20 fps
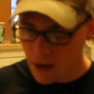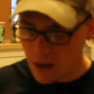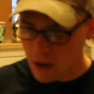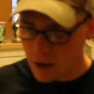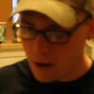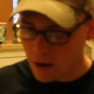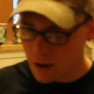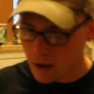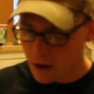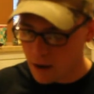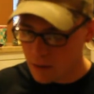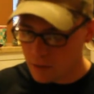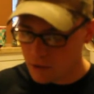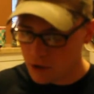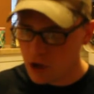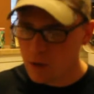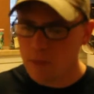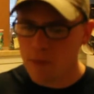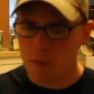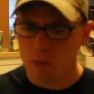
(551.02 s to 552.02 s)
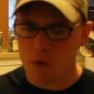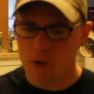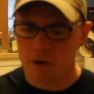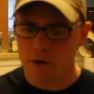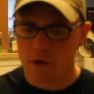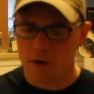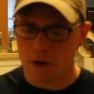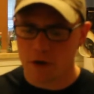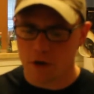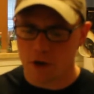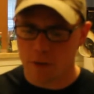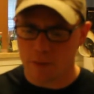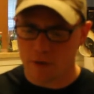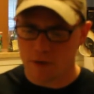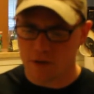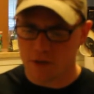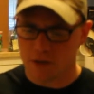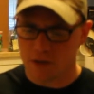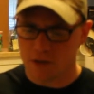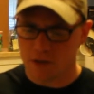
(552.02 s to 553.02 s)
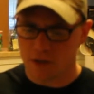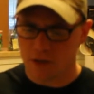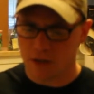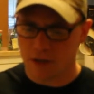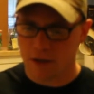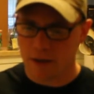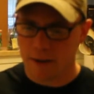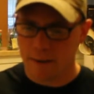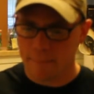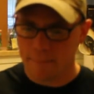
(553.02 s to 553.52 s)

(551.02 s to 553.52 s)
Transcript: a little bit more adobo seasoning,